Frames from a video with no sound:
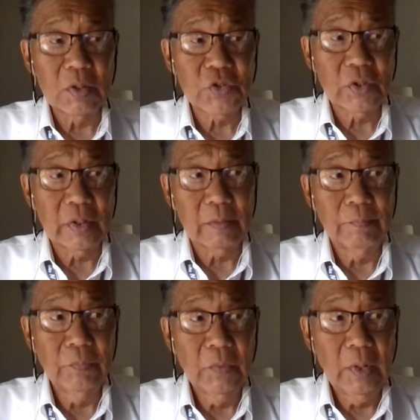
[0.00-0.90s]
Porsche
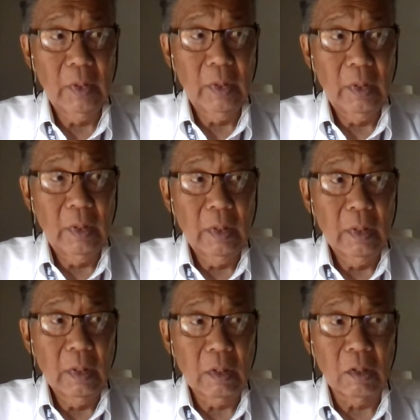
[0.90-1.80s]

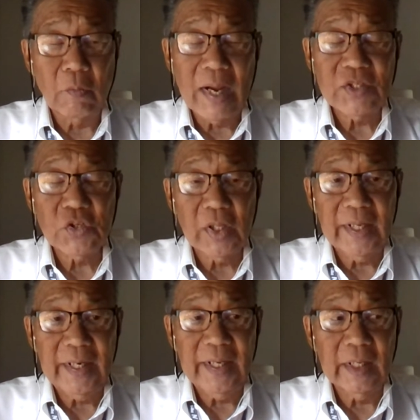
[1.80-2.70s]

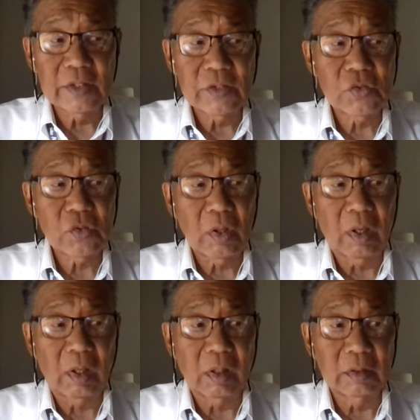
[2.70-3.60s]
congratulating us
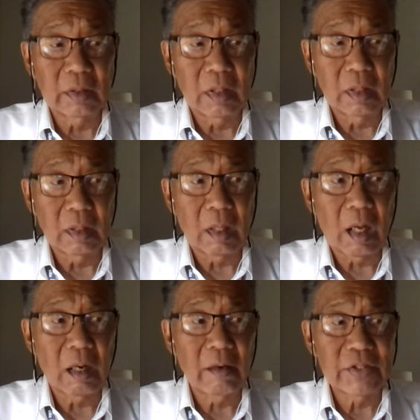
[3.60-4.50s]
on uh,
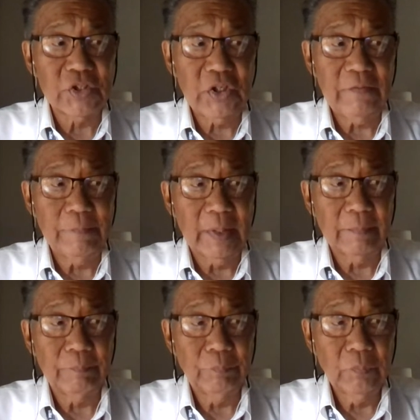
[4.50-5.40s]
our
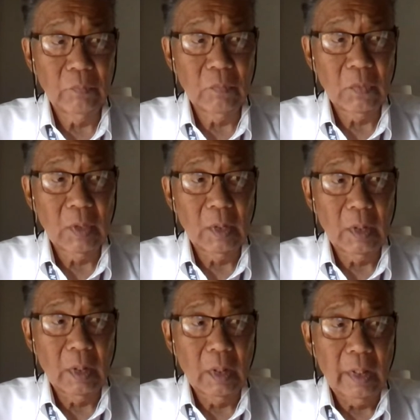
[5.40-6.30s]
achievement.
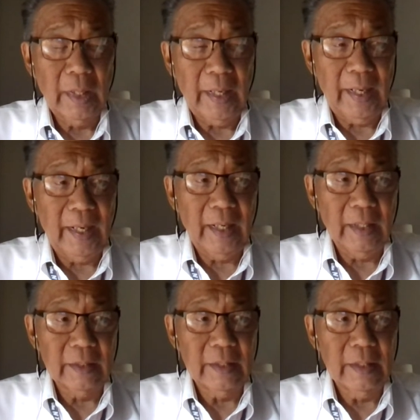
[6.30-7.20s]

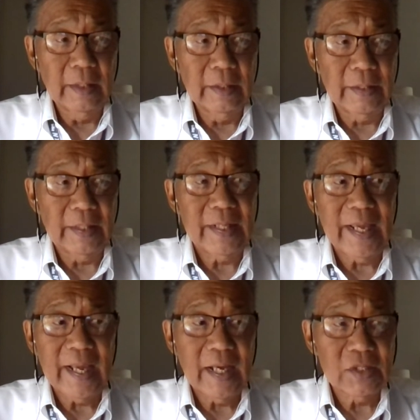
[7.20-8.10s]
And then
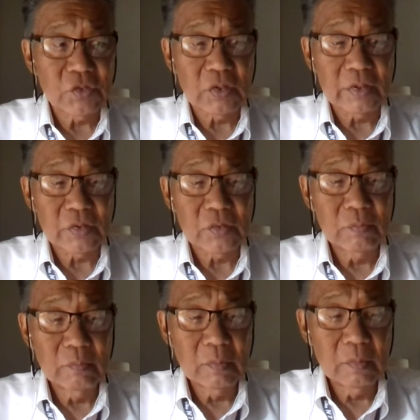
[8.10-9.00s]
they asked
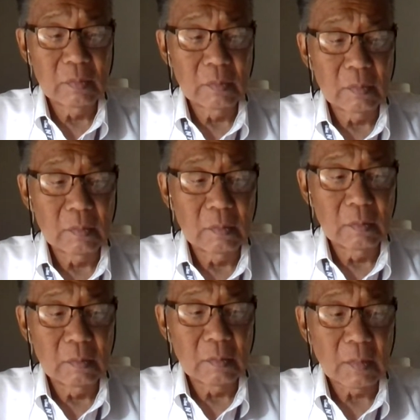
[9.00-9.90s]
us
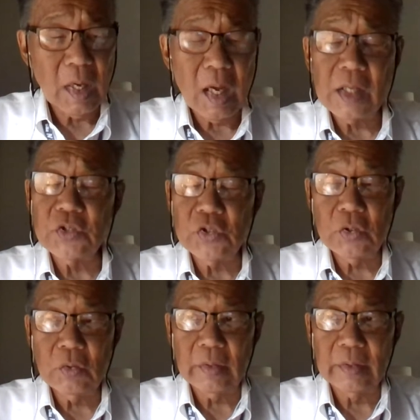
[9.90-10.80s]
how'd
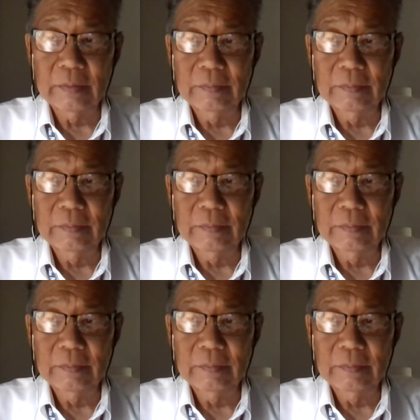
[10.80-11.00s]
you do